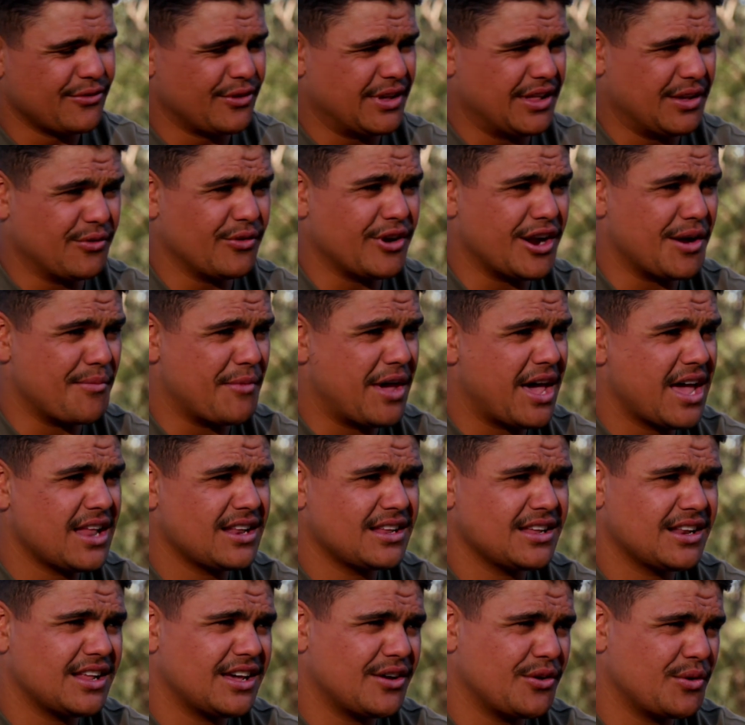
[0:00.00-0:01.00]
But where I'm at,
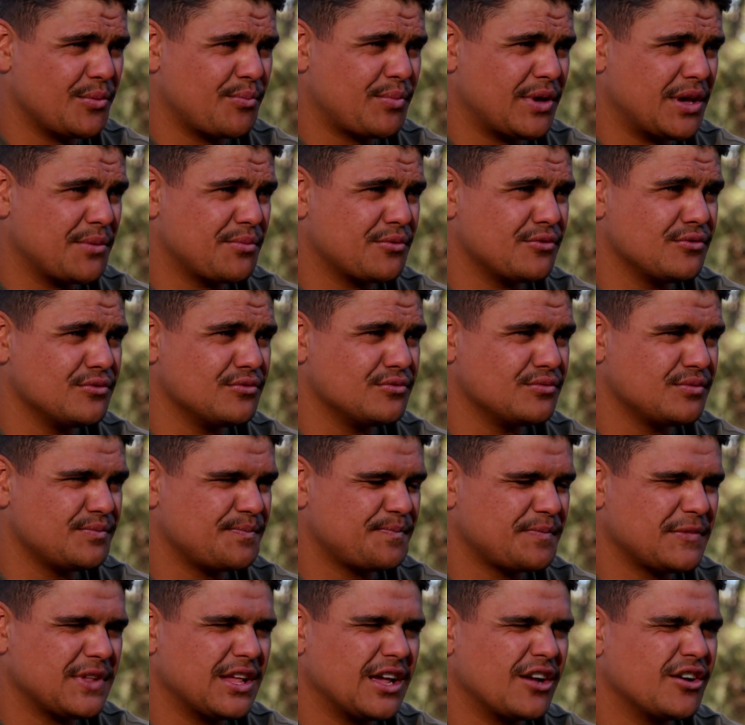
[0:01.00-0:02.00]
you know, people
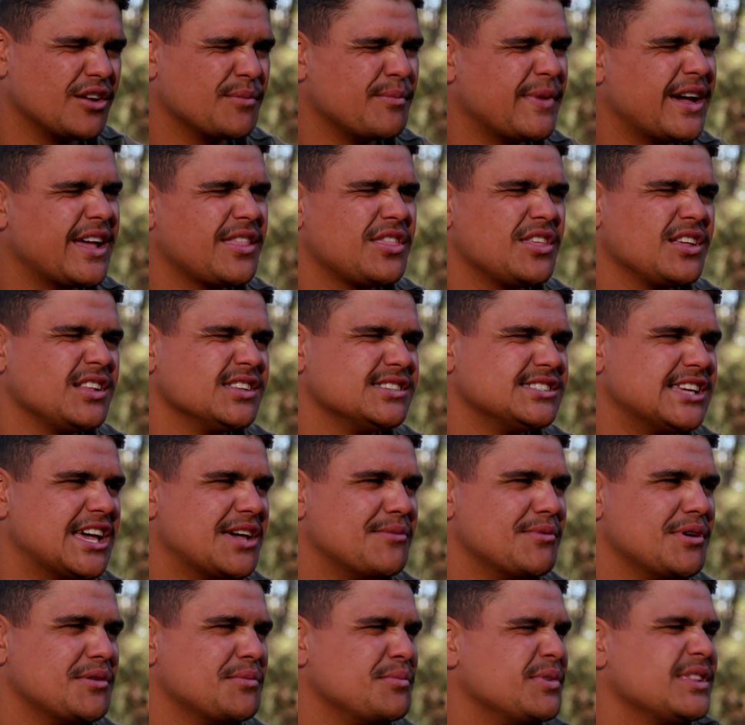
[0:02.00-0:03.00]
you know got bad things to say
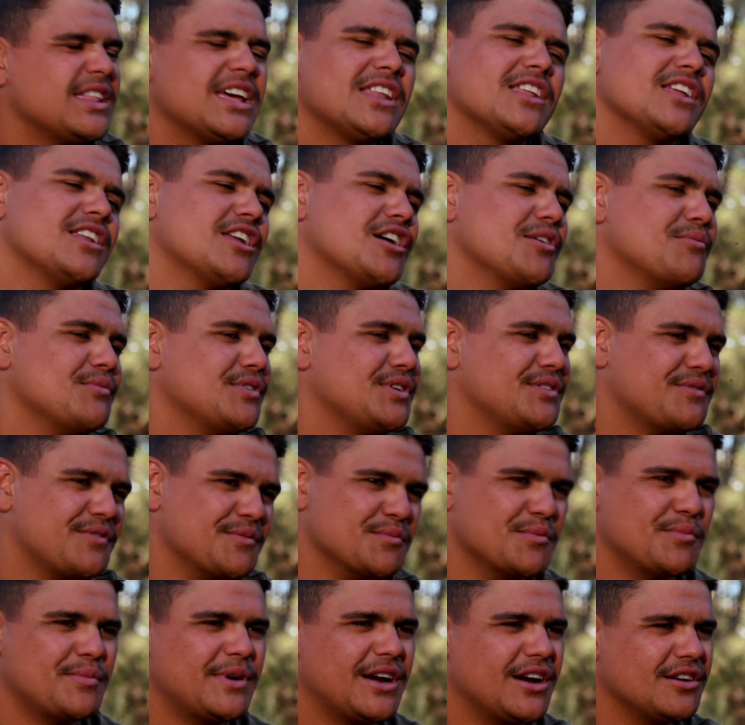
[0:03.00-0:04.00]
about me, but they don't know me
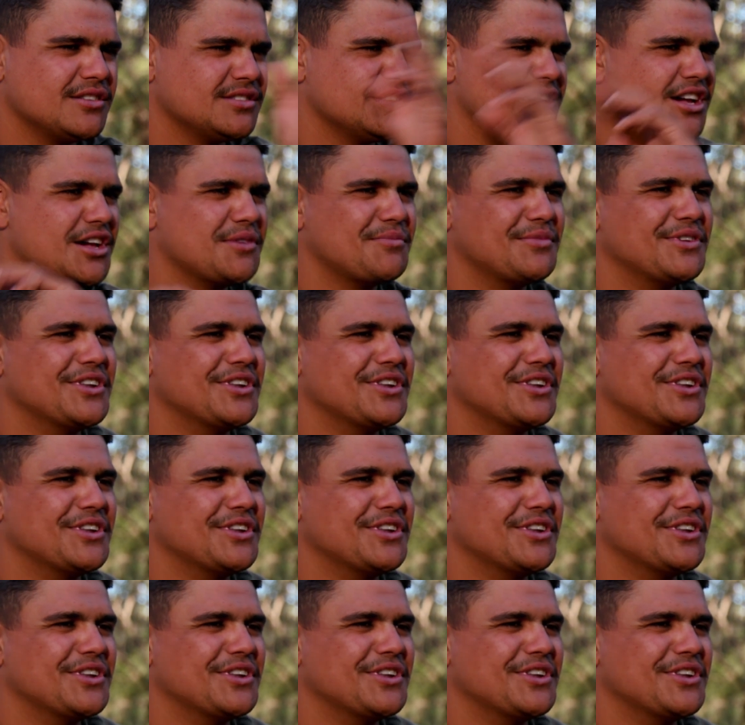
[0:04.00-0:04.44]
from a bar of soap.